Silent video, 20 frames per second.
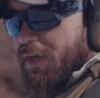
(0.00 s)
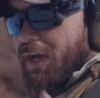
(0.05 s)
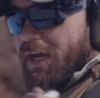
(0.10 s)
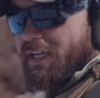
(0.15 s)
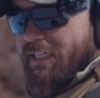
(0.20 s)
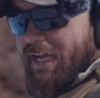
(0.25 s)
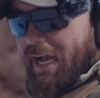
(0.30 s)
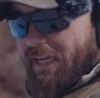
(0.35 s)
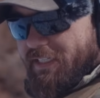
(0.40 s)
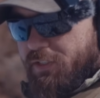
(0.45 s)
the
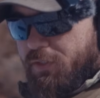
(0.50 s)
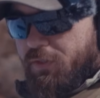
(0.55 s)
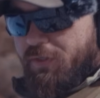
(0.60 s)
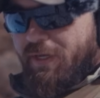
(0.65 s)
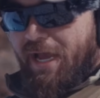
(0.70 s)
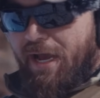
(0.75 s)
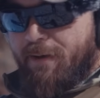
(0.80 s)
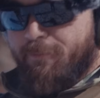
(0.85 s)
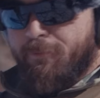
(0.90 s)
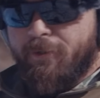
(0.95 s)
Tactical
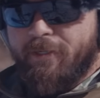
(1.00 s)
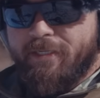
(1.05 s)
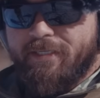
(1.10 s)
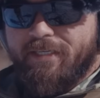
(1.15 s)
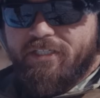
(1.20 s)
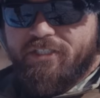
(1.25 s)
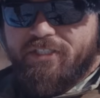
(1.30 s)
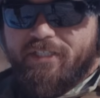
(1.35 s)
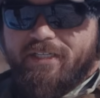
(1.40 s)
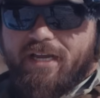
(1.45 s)
Cowboy
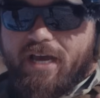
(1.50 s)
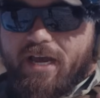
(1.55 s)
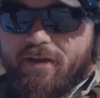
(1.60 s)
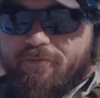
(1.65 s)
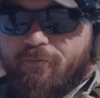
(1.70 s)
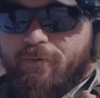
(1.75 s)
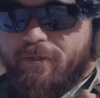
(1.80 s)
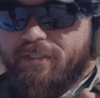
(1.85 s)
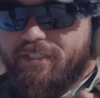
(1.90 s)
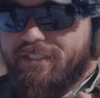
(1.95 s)
Edition
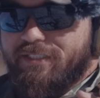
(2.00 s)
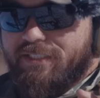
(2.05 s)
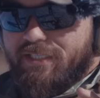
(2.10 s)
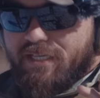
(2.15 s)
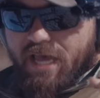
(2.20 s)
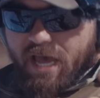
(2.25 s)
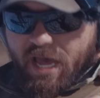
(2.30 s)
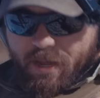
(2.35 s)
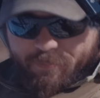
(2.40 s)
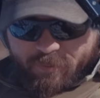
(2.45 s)
knife, which is
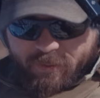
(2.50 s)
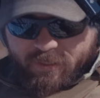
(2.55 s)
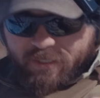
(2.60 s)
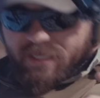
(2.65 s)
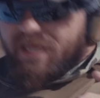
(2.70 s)
epic,